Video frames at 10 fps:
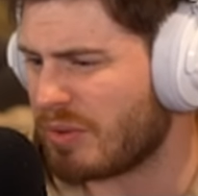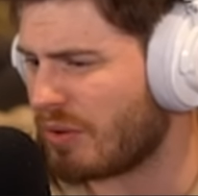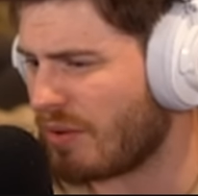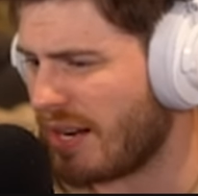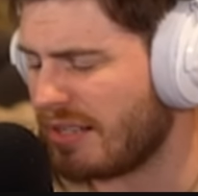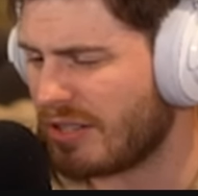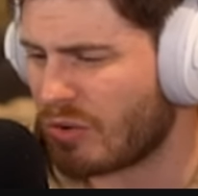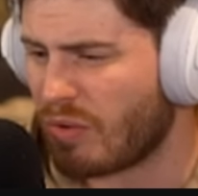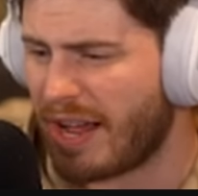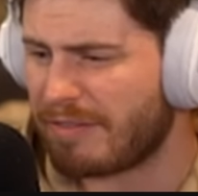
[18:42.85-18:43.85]
run great the
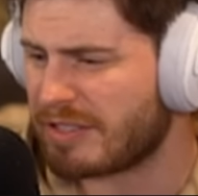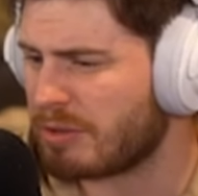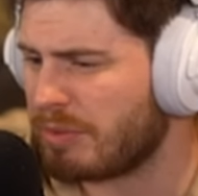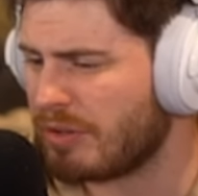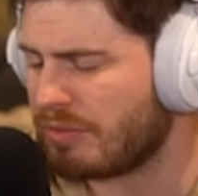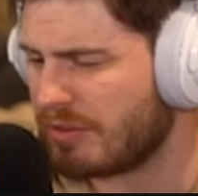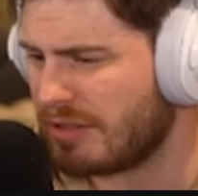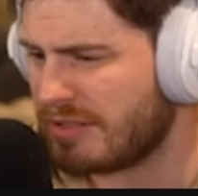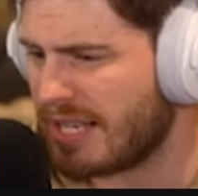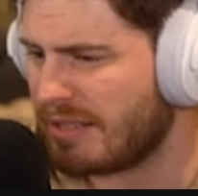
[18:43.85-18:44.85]
graphics are beautiful
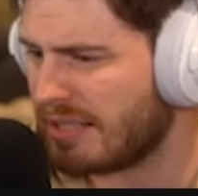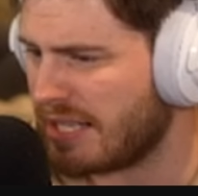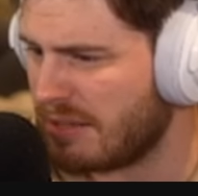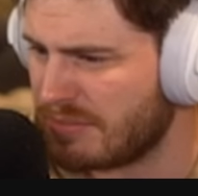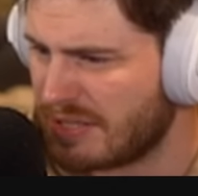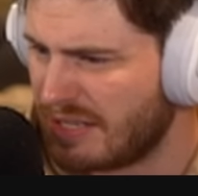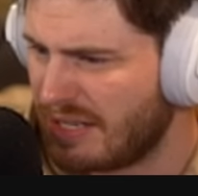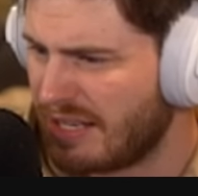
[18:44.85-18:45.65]
in zelda games